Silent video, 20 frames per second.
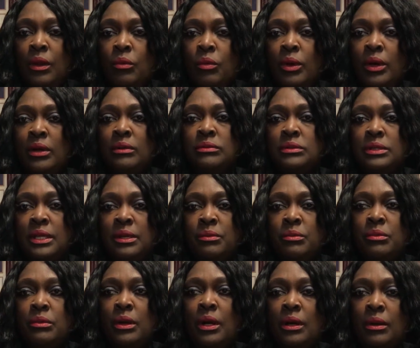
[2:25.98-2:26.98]
Well,
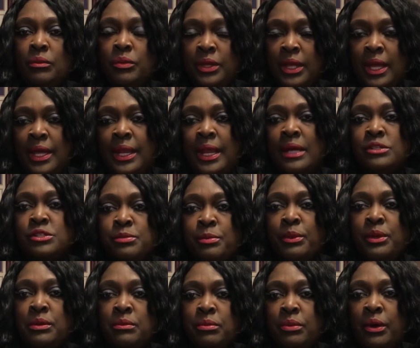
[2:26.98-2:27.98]
we had our
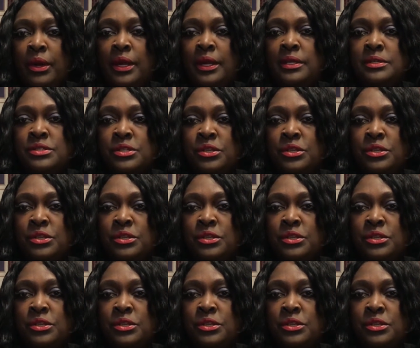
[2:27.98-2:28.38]
spring break,